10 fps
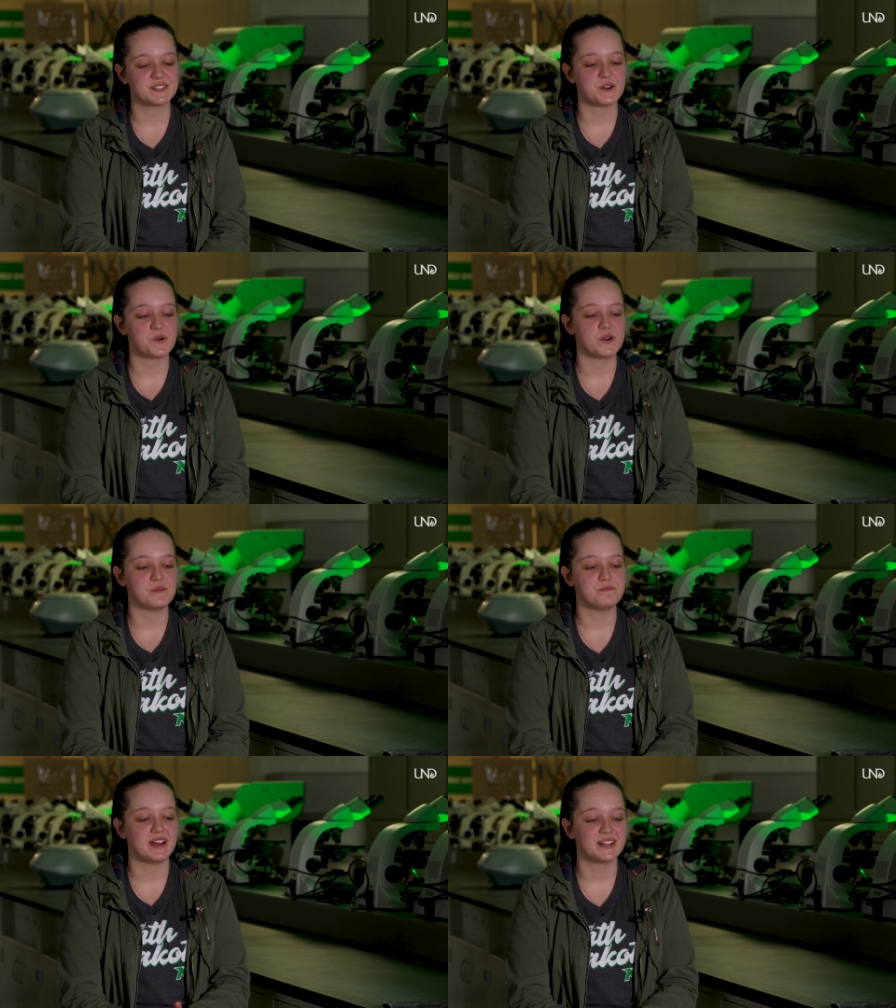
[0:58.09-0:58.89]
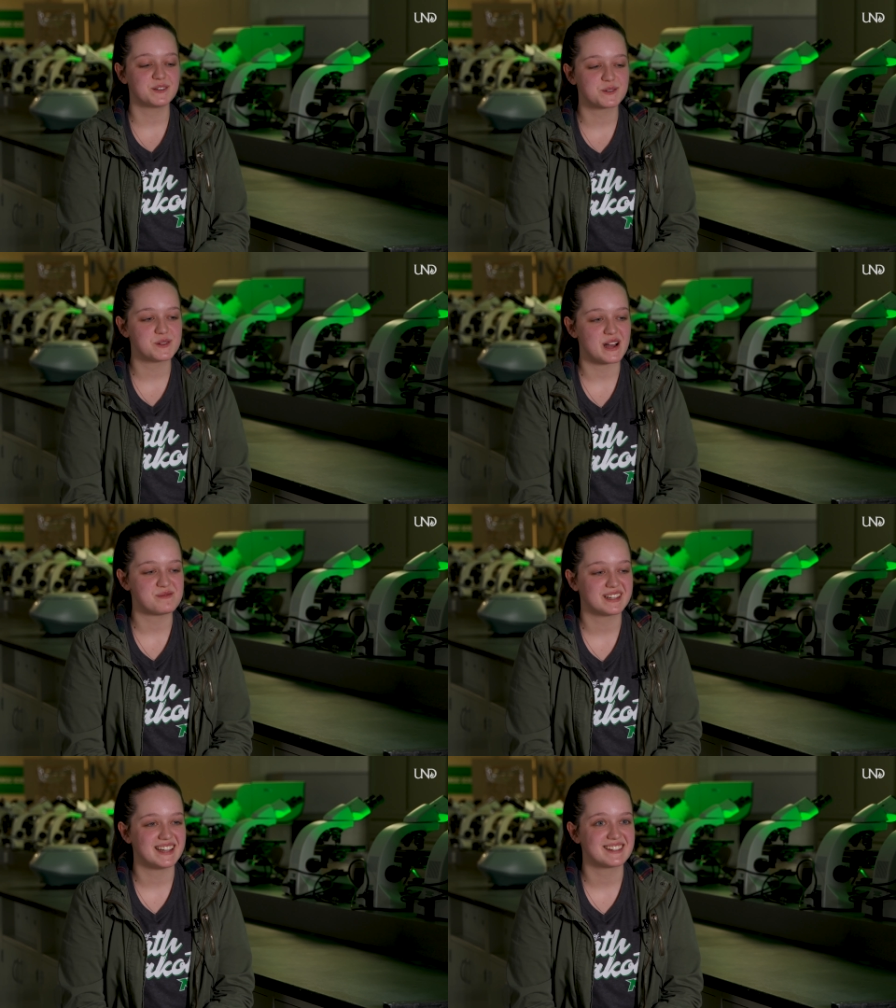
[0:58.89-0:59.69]
So medical school
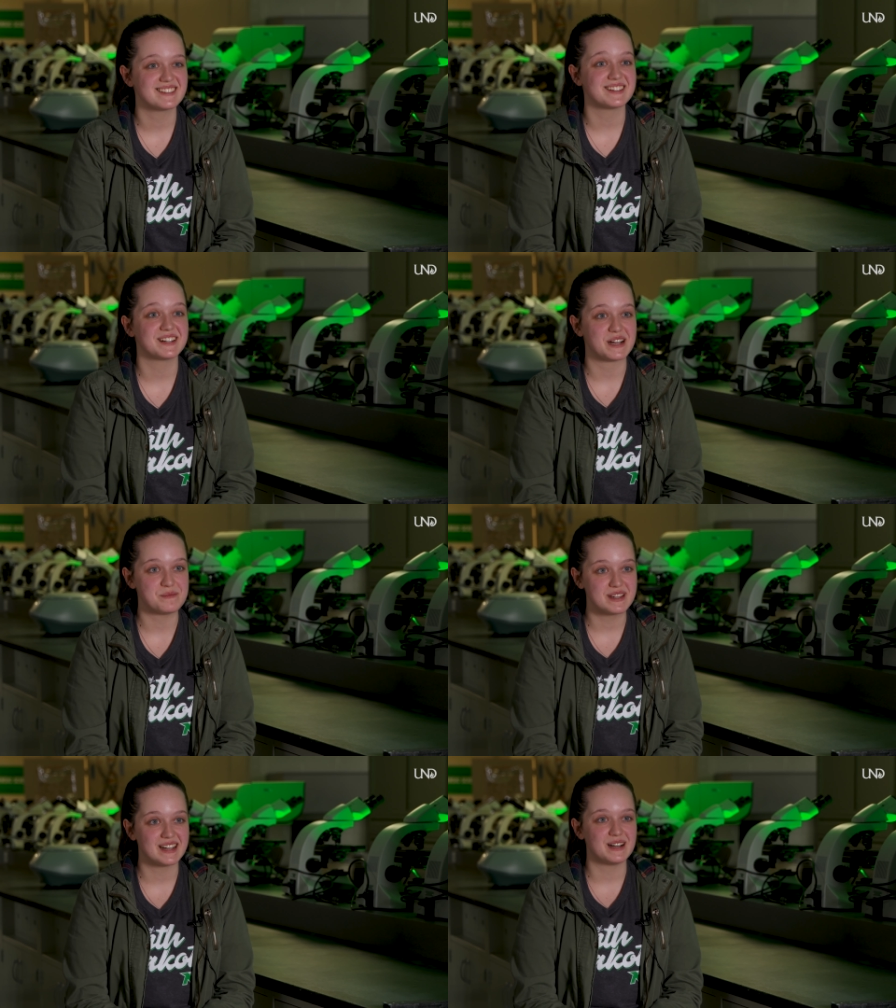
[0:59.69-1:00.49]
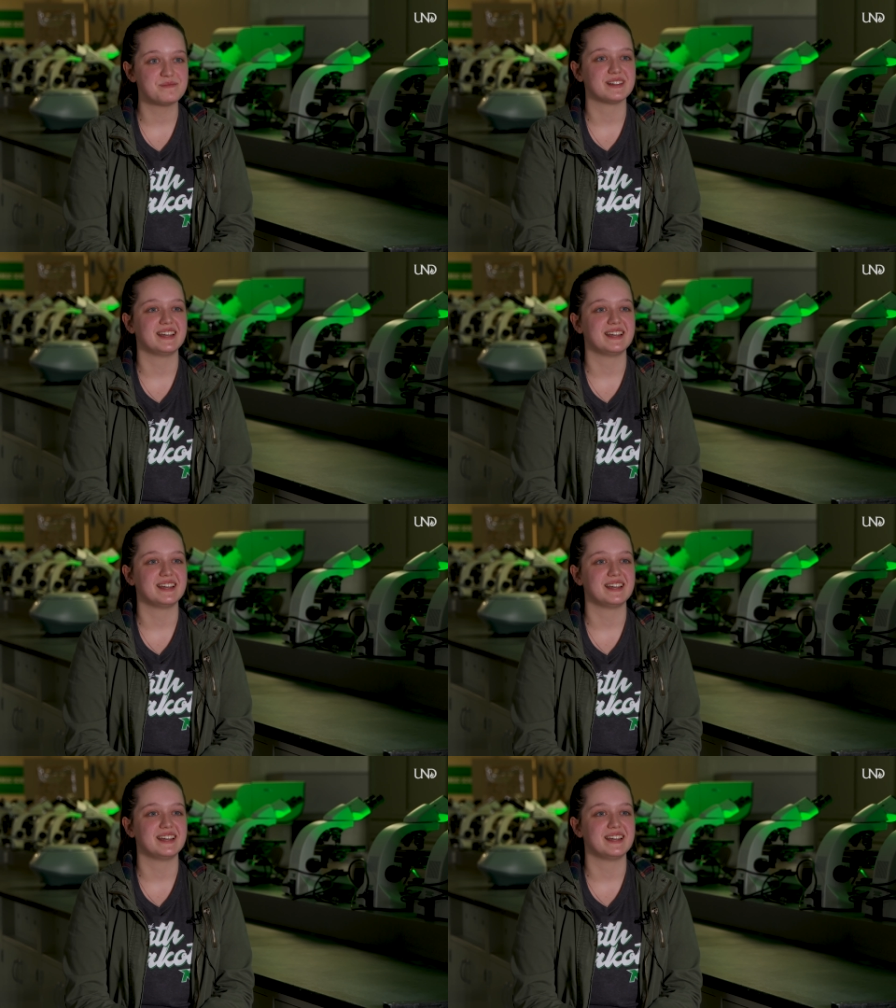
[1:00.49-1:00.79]
applications are coming up